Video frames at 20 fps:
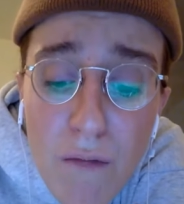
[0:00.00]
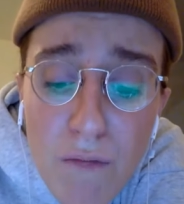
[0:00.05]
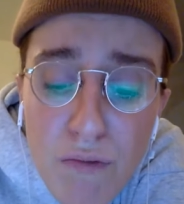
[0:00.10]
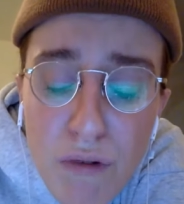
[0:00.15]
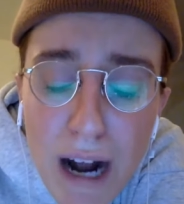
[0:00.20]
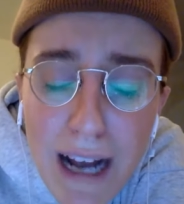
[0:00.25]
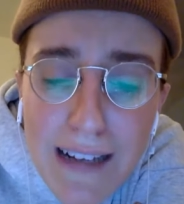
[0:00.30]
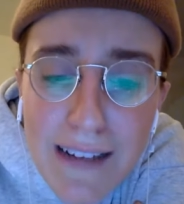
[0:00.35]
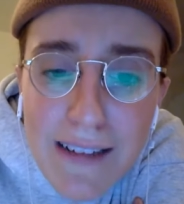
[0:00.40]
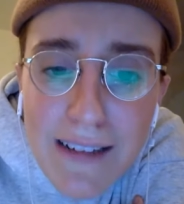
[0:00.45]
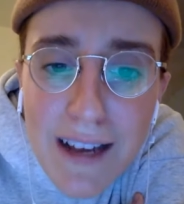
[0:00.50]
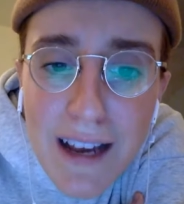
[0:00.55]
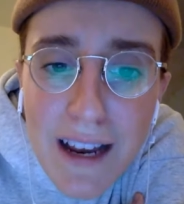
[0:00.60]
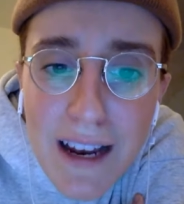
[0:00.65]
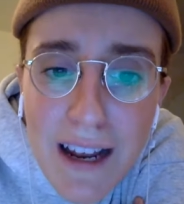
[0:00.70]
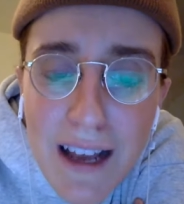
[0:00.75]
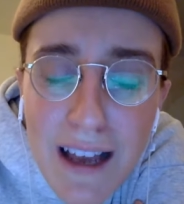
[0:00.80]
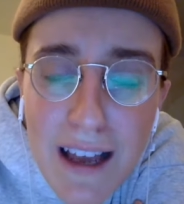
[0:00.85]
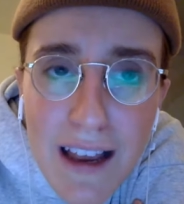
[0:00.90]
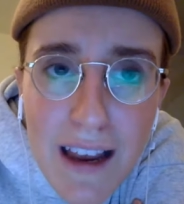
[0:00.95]

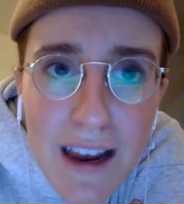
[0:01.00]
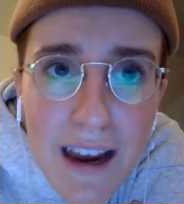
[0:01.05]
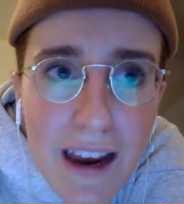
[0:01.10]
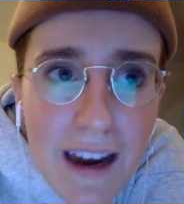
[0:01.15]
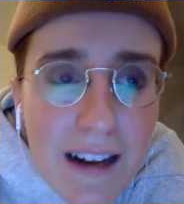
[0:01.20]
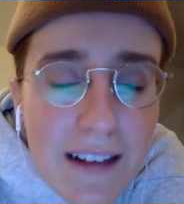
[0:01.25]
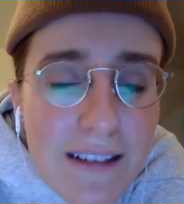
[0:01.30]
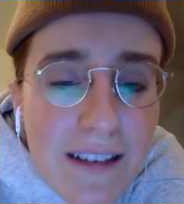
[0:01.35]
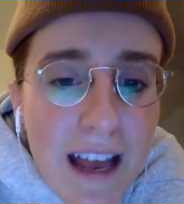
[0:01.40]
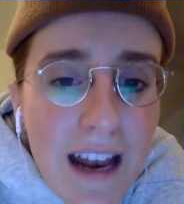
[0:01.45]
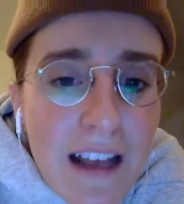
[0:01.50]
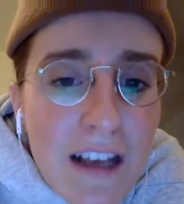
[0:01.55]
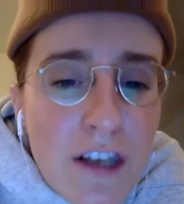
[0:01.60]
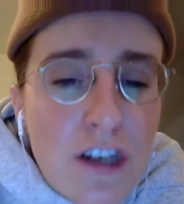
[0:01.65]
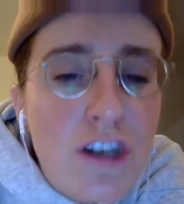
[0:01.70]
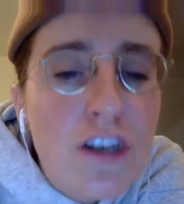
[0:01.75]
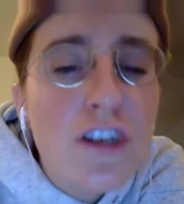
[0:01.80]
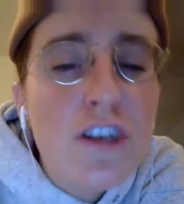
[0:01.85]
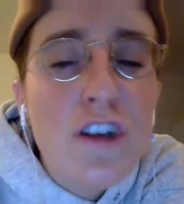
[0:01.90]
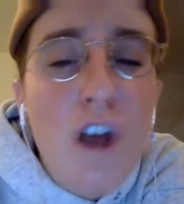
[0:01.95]
Bryson, it is getting
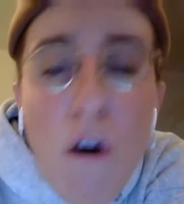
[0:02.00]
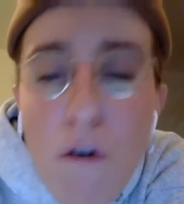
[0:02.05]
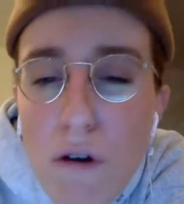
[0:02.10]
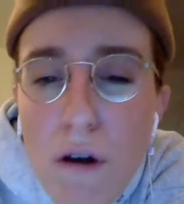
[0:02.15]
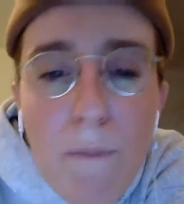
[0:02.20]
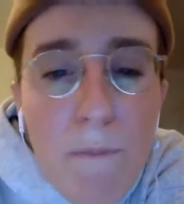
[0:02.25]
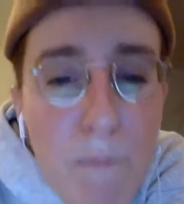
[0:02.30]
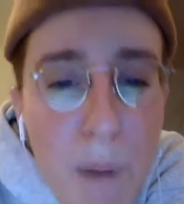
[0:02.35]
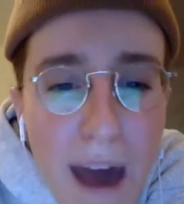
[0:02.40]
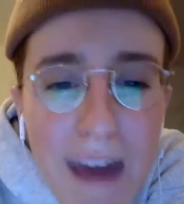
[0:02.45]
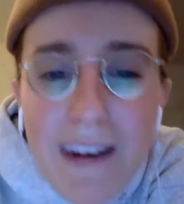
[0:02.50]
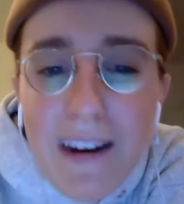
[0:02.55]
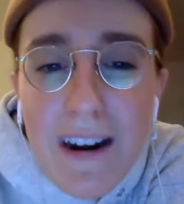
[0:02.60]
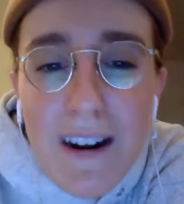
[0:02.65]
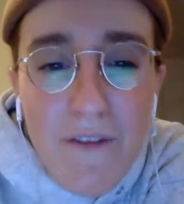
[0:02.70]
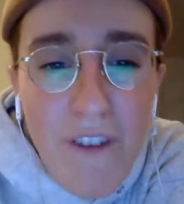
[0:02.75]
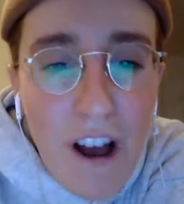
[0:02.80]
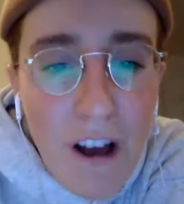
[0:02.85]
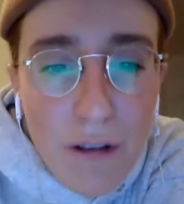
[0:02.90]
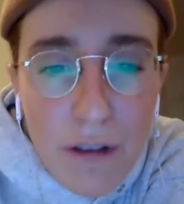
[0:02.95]
so
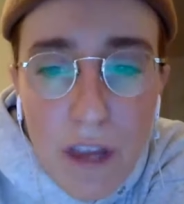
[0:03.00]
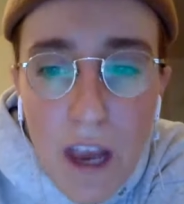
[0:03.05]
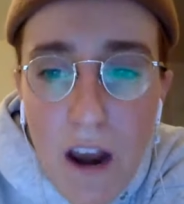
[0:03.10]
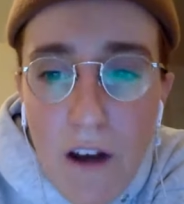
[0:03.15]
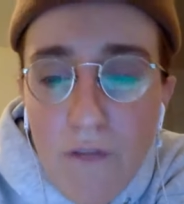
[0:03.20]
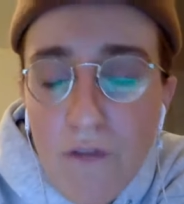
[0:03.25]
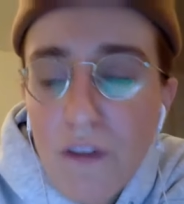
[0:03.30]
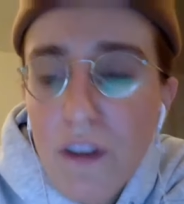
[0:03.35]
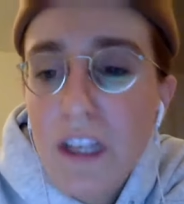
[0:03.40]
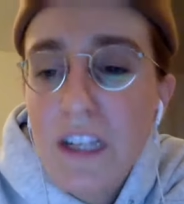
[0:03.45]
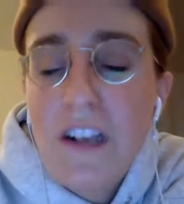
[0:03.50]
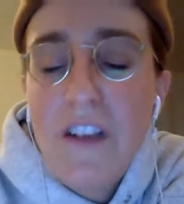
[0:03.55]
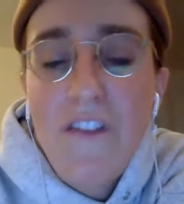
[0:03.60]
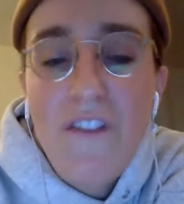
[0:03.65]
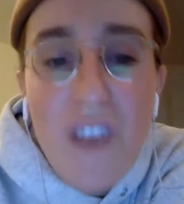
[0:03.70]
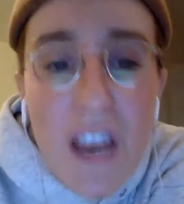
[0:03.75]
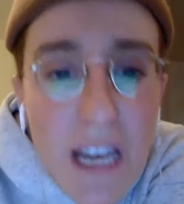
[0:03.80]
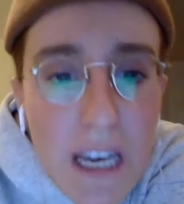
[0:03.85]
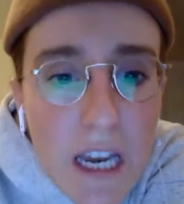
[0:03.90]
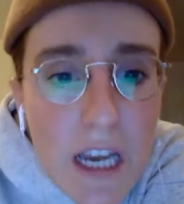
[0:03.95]
competitive out there for this
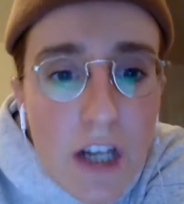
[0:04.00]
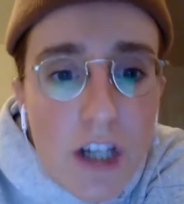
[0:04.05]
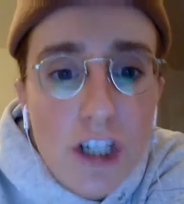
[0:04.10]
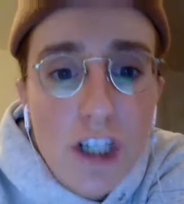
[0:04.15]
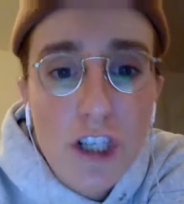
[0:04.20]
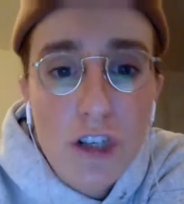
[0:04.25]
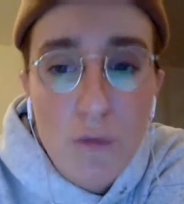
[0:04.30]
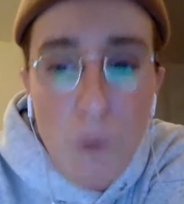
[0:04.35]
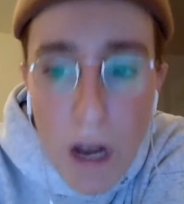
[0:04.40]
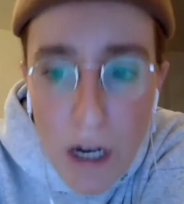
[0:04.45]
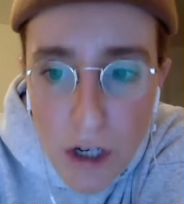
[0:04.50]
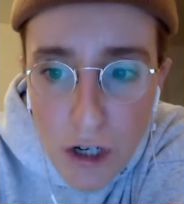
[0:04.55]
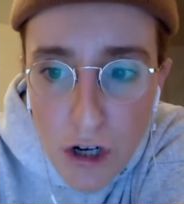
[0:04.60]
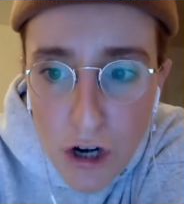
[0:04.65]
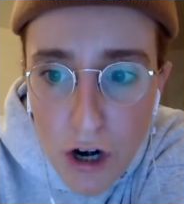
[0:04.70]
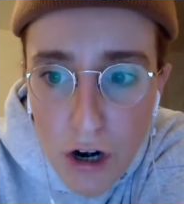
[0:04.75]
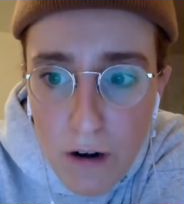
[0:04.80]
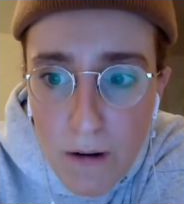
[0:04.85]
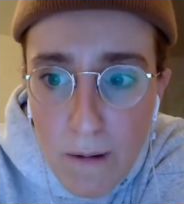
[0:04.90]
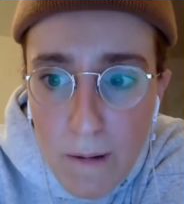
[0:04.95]
vintage
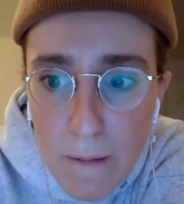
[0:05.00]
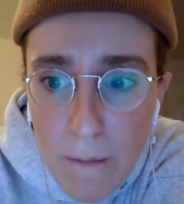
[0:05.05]
sweatshirt.